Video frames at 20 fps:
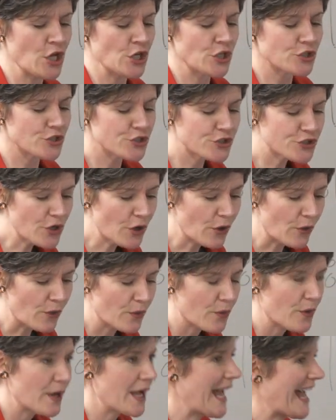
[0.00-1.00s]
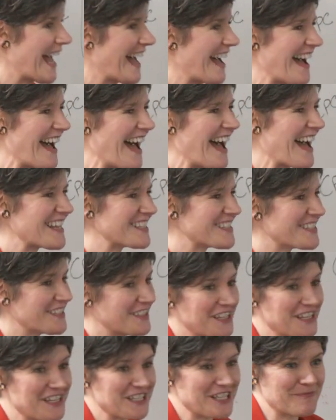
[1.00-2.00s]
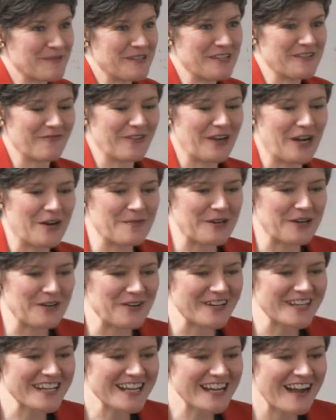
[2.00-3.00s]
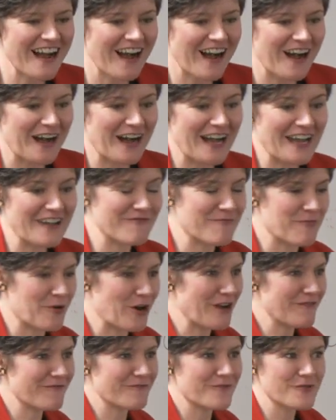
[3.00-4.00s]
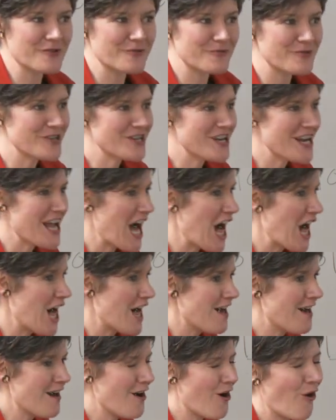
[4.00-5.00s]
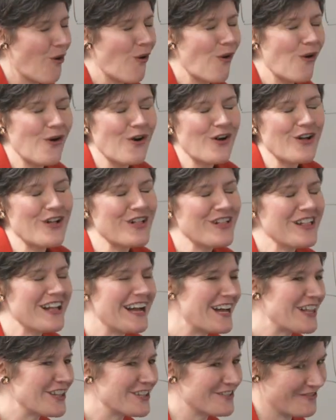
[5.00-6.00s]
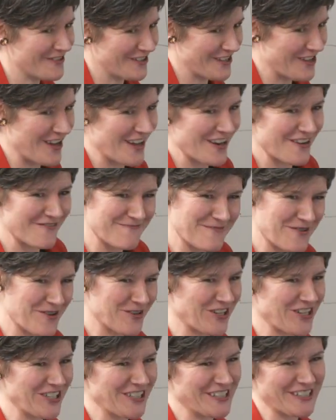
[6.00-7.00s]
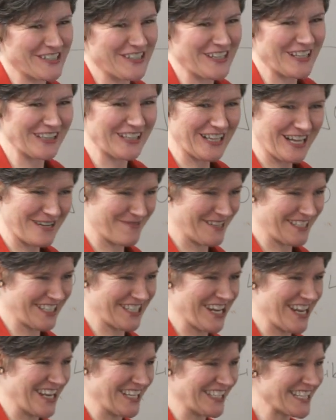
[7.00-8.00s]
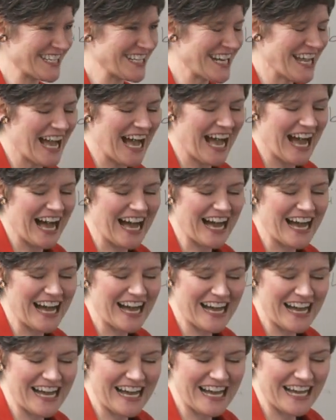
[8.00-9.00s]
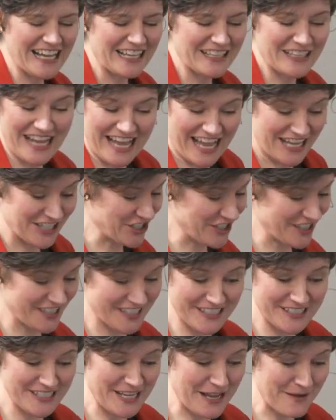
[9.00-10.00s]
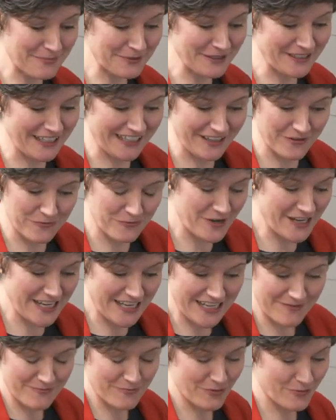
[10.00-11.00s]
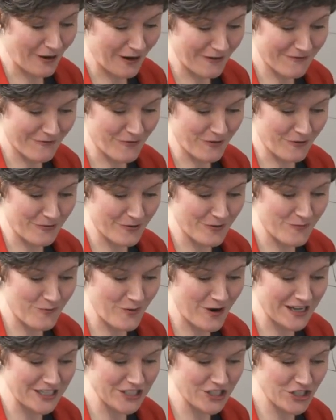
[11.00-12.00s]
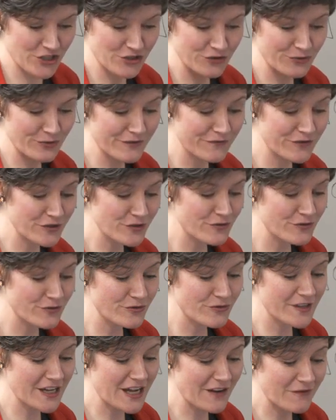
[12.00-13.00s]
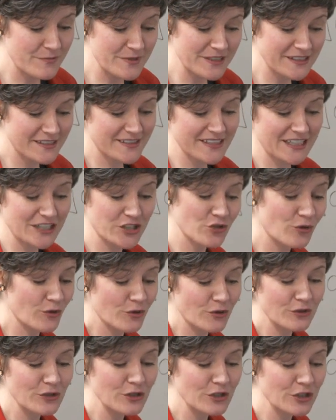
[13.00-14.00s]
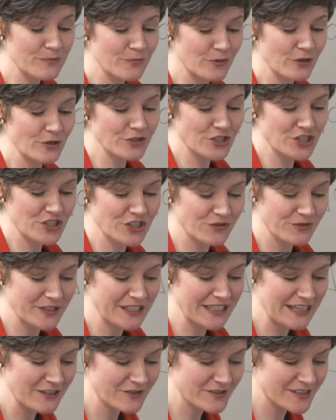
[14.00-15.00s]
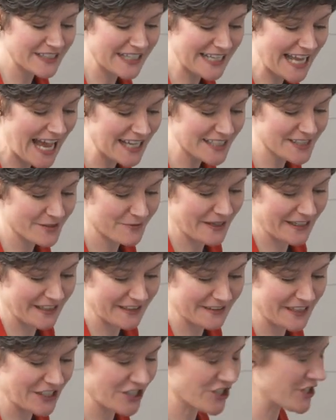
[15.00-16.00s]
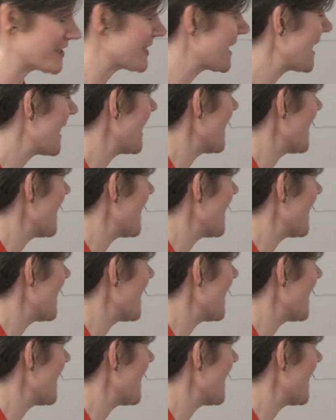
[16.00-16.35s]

So, as the NDP environment critic, I have brought forward a whole hell of a lot of motions on climate change. Uh, just a sampling. We brought forward one to review the government's sectoral approach to greenhouse gas regulations.